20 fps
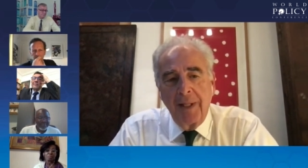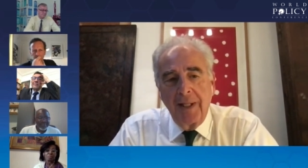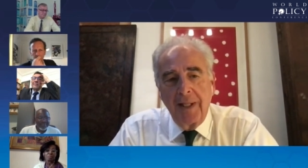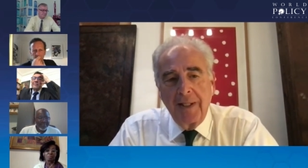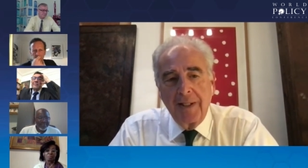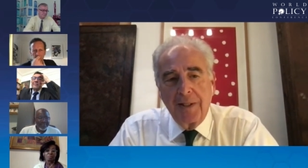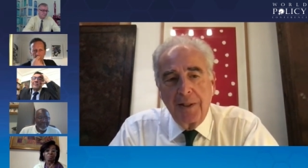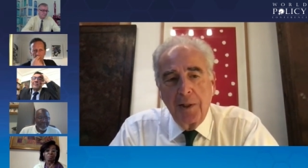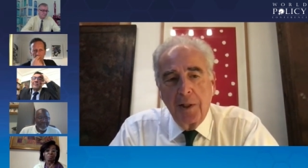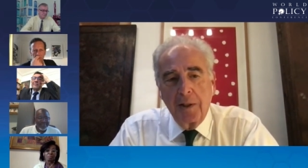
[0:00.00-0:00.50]

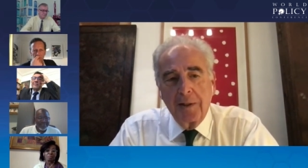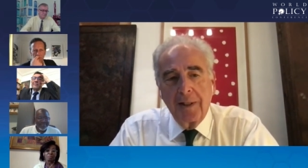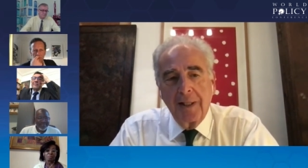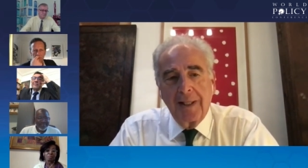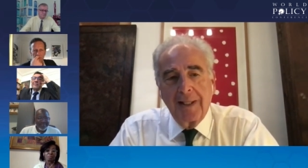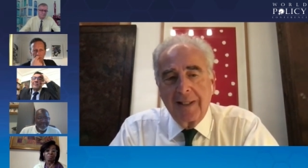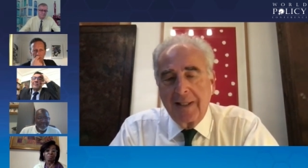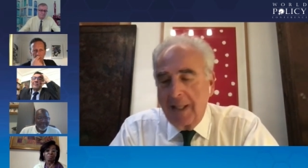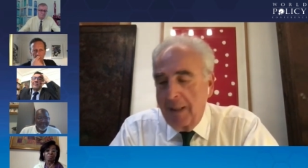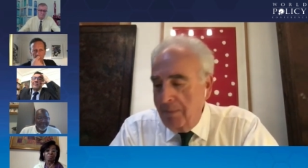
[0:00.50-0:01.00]
is not
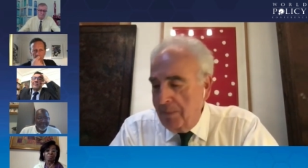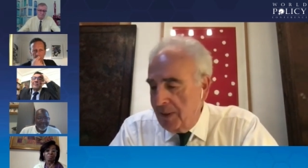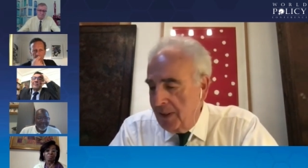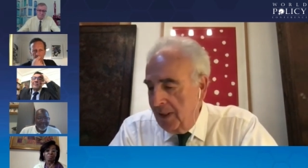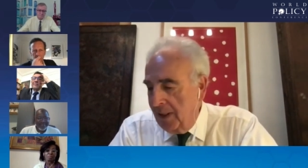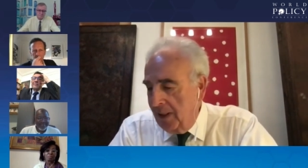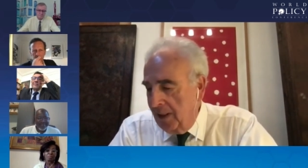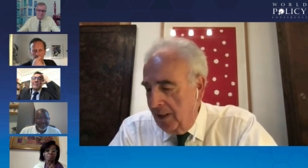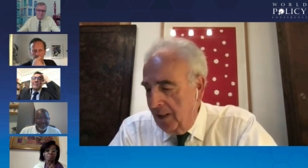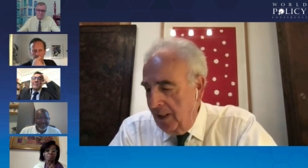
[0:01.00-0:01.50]

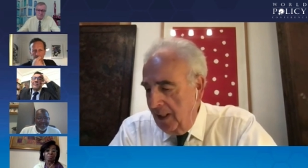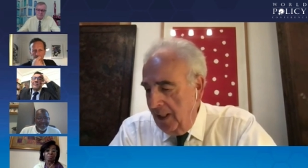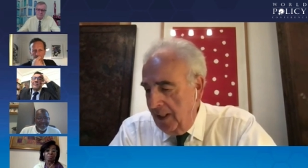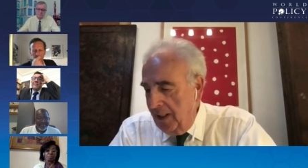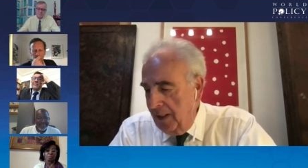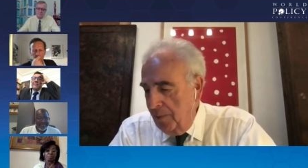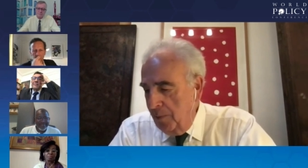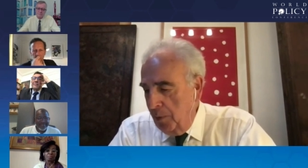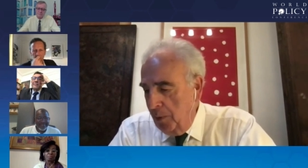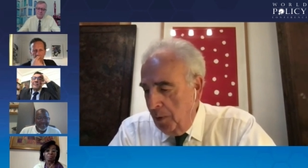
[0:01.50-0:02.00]
accepting
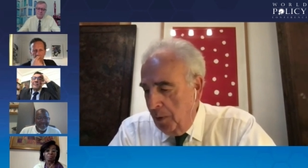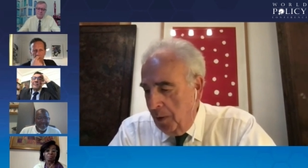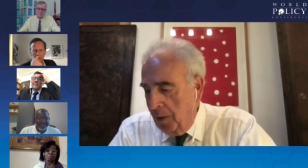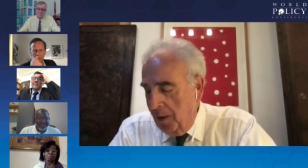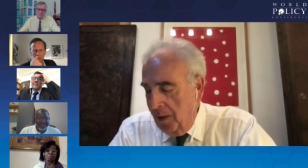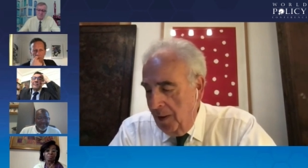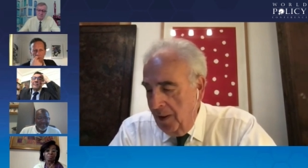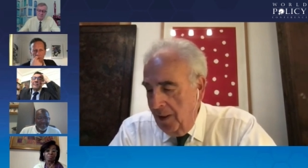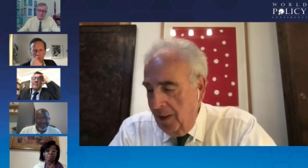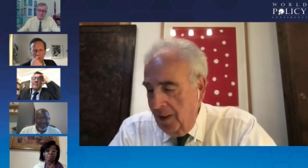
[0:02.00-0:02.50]

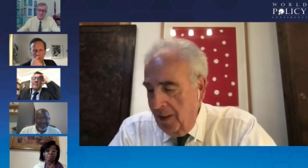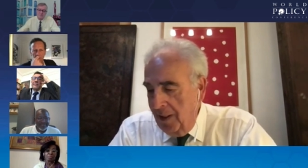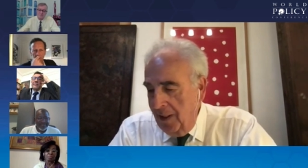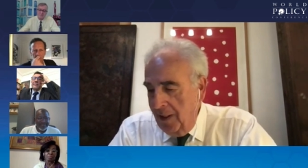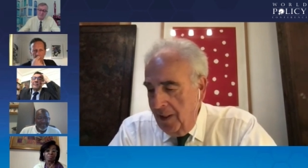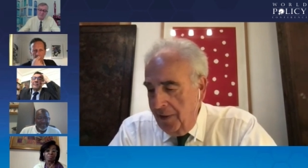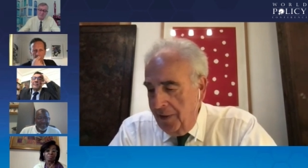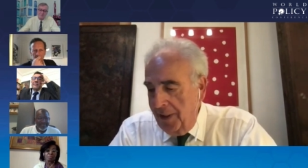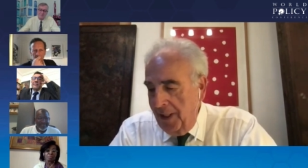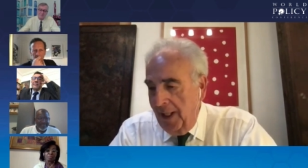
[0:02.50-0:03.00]
anymore
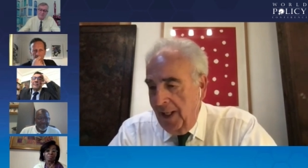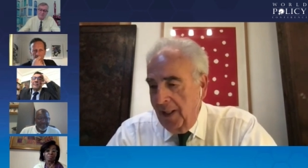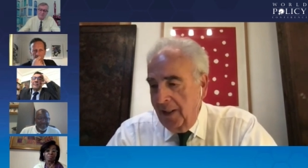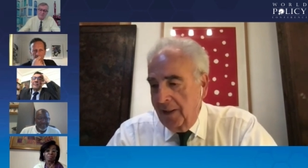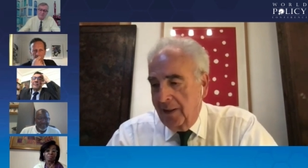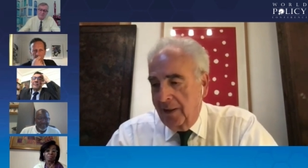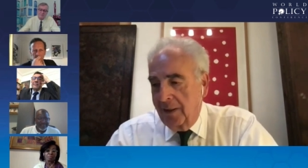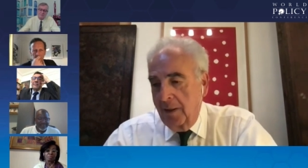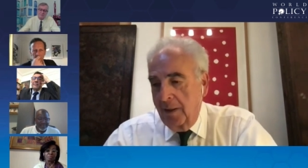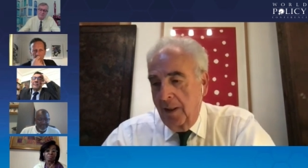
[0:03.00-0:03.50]

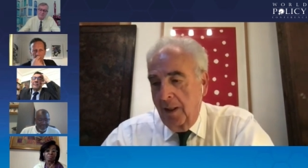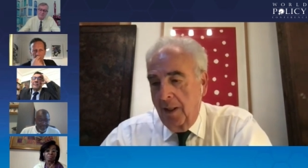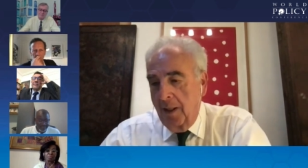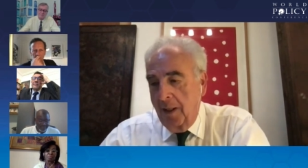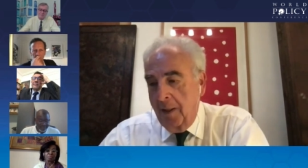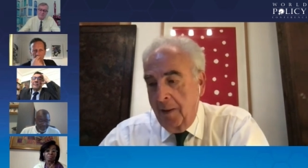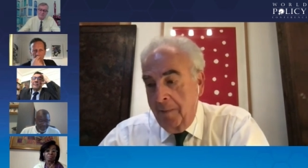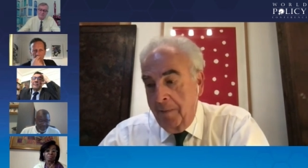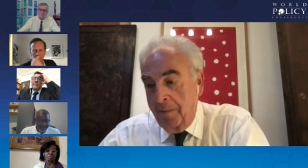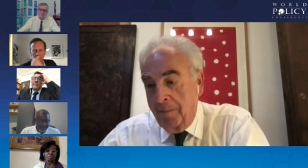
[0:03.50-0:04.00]
that
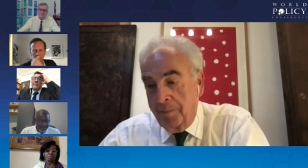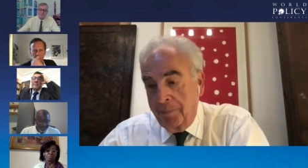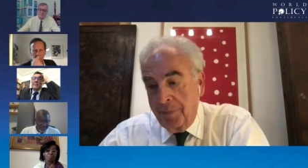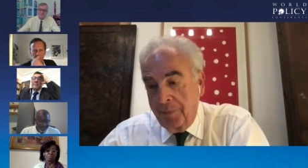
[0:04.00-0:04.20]
um,